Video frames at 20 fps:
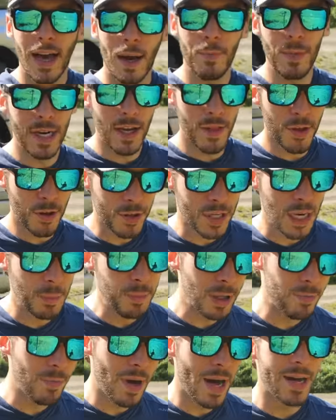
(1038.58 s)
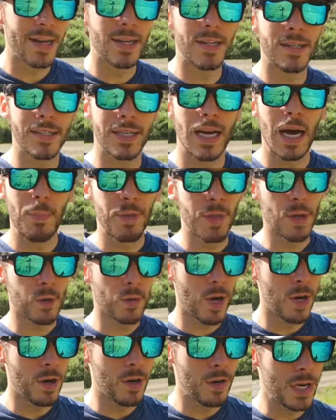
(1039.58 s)
I'm another couple miles up the
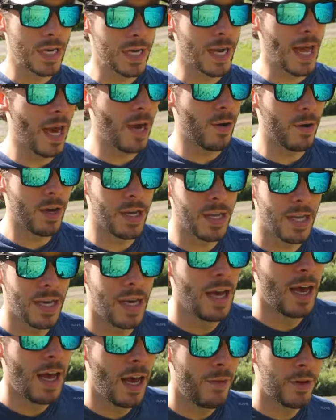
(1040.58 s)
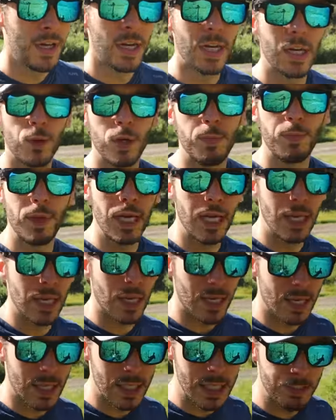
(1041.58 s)
road now, and I figured it would be
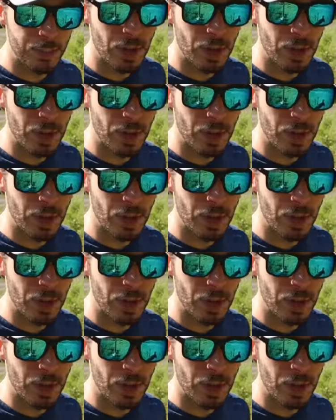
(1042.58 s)
a good